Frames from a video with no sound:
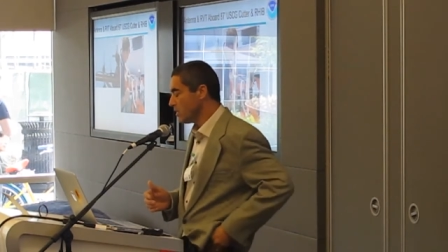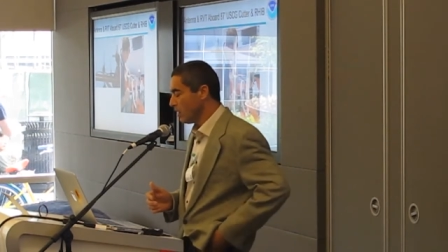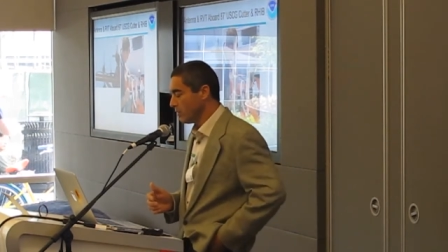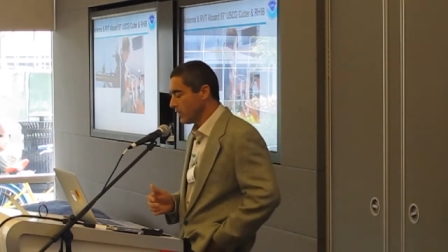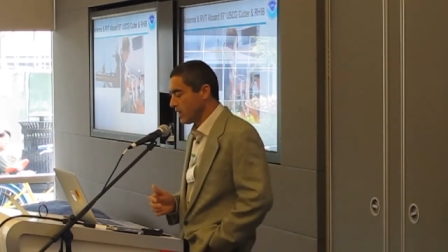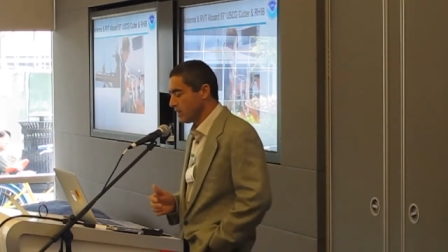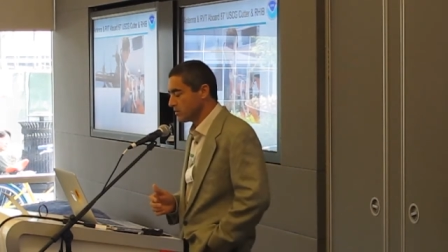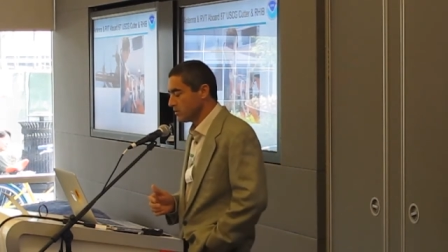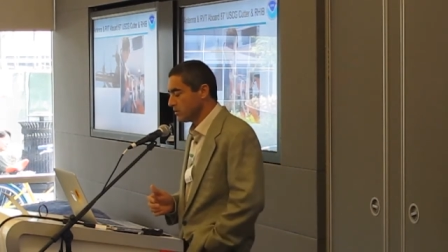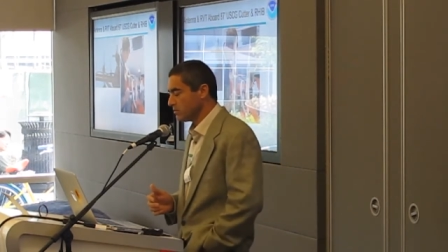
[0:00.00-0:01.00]
although we can
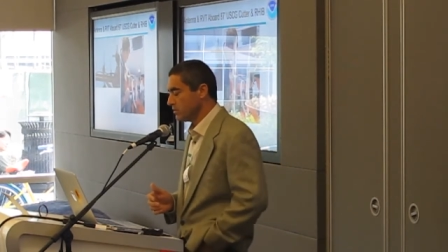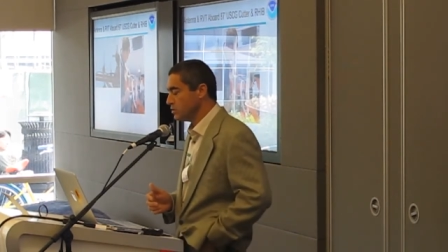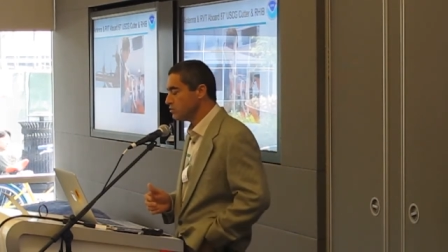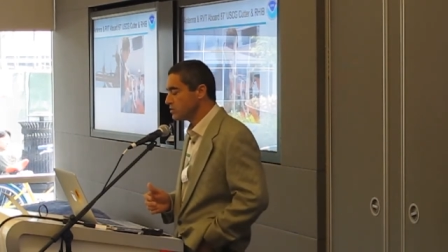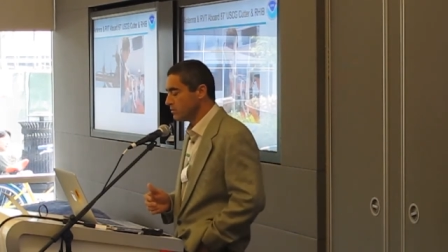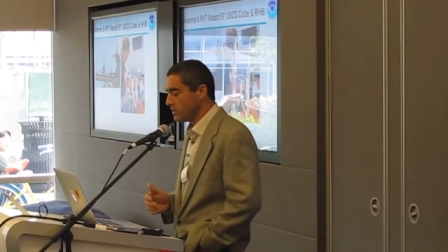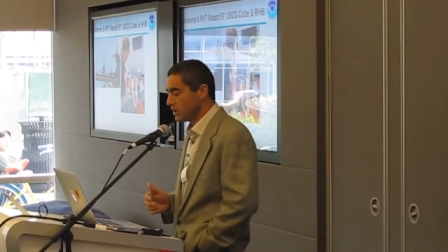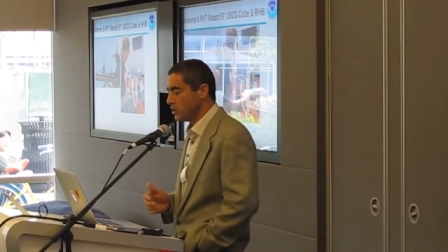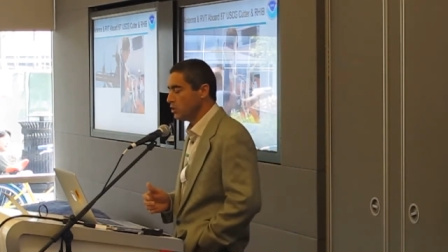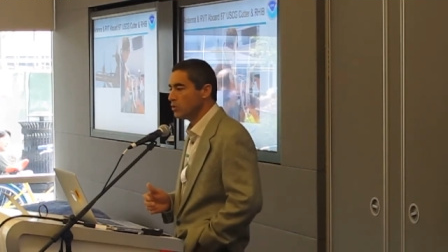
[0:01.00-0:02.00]
still use them
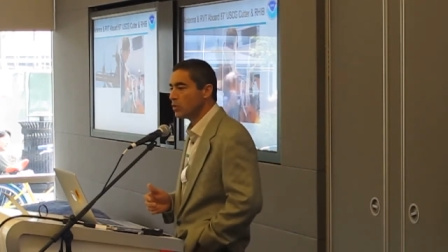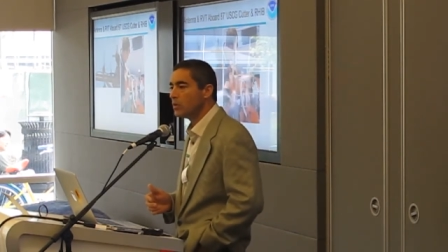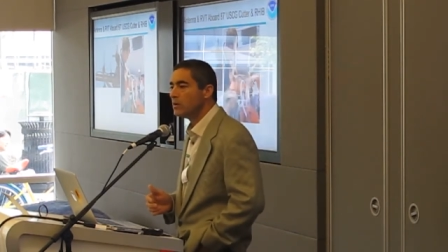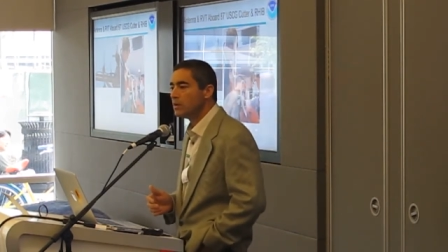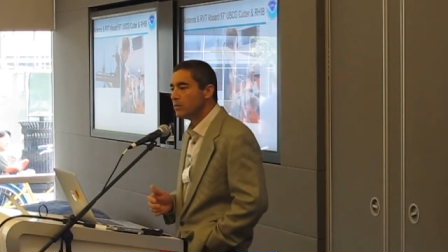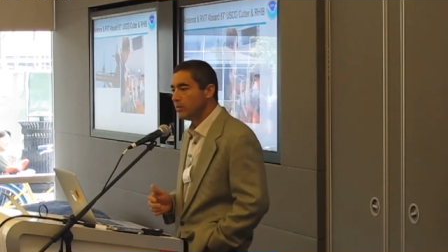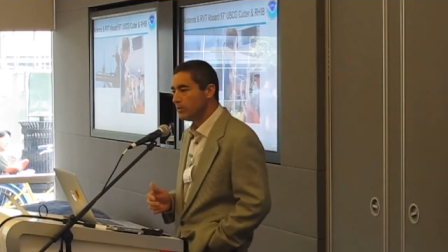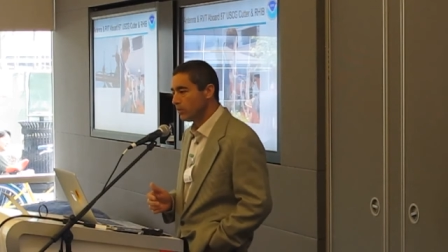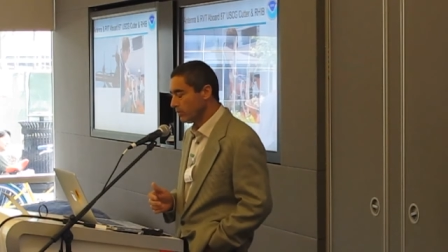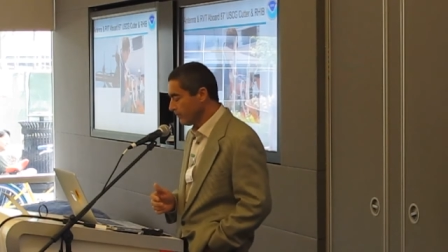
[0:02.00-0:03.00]
to queue
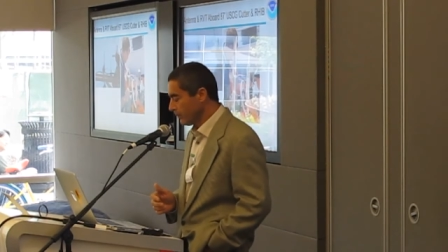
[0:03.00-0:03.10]
people.